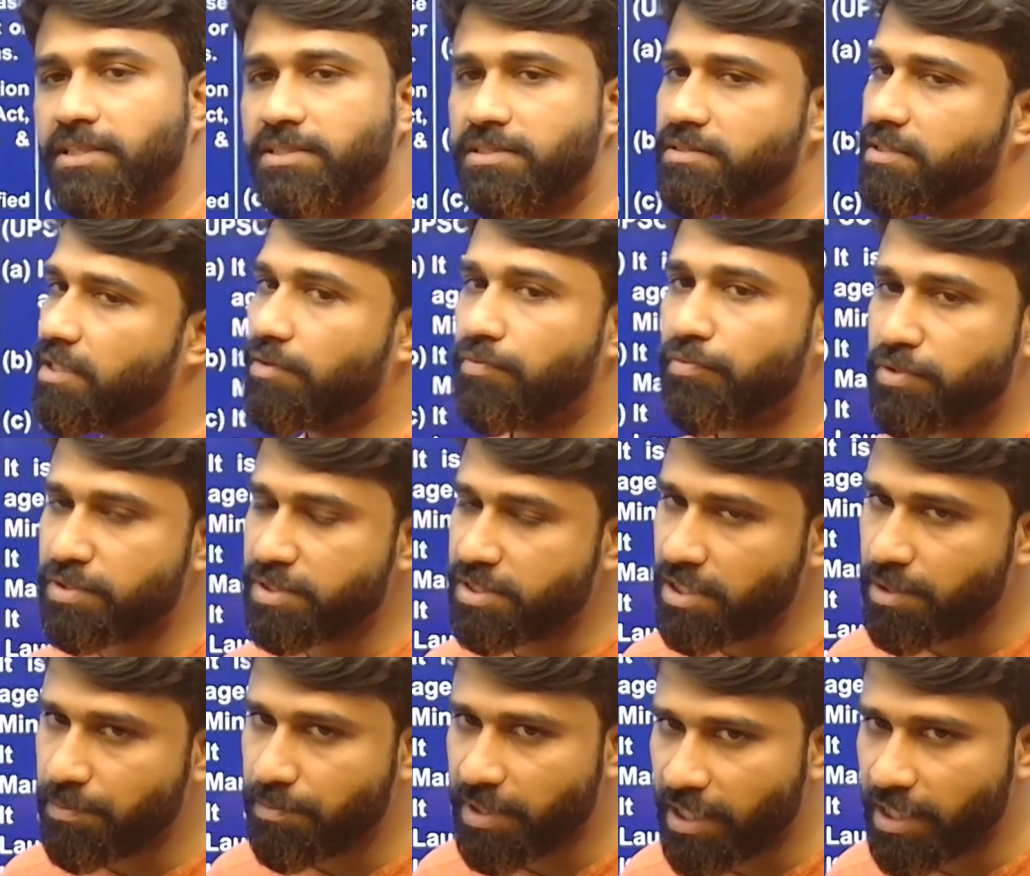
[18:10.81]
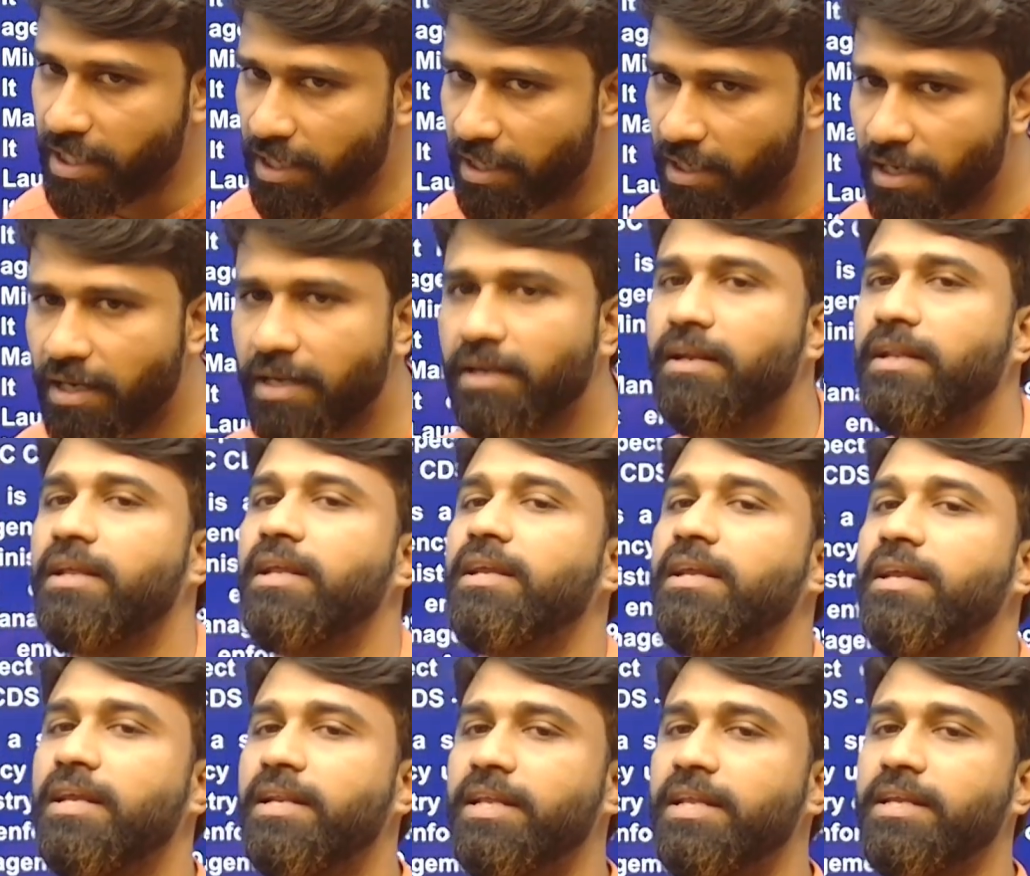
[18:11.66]
therefore, CBI cannot take
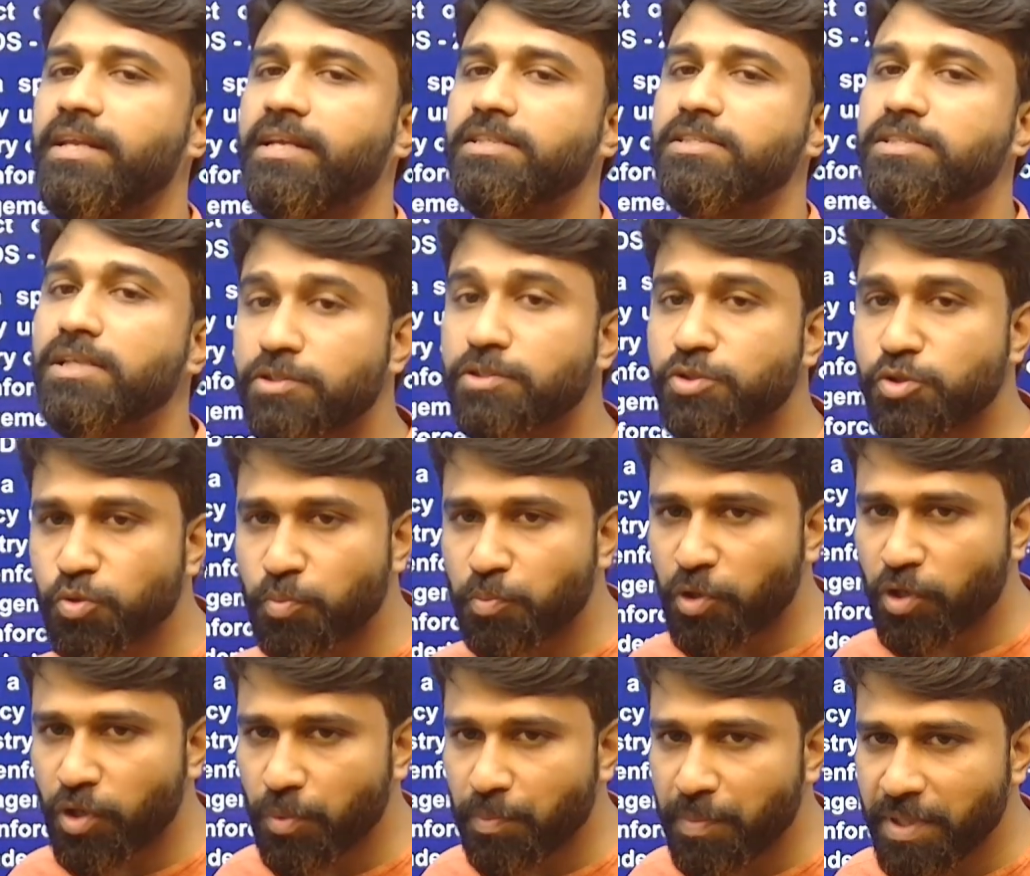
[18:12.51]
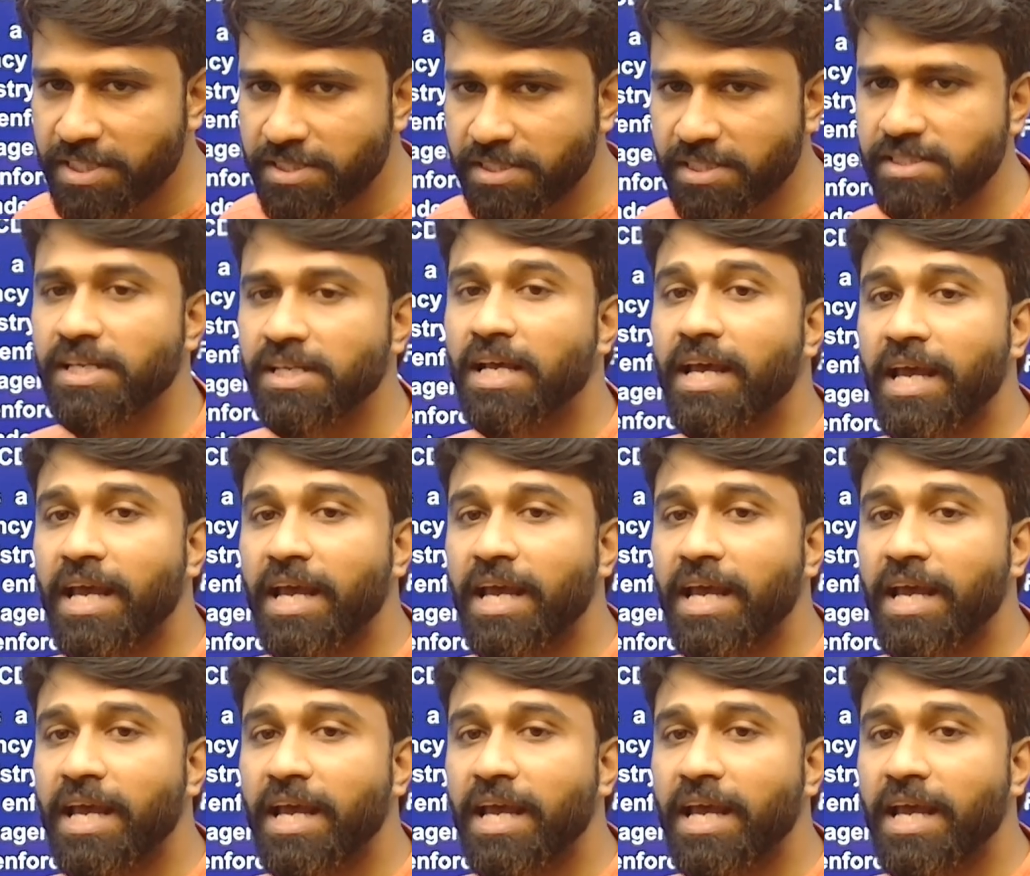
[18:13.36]
any case on sumoto basis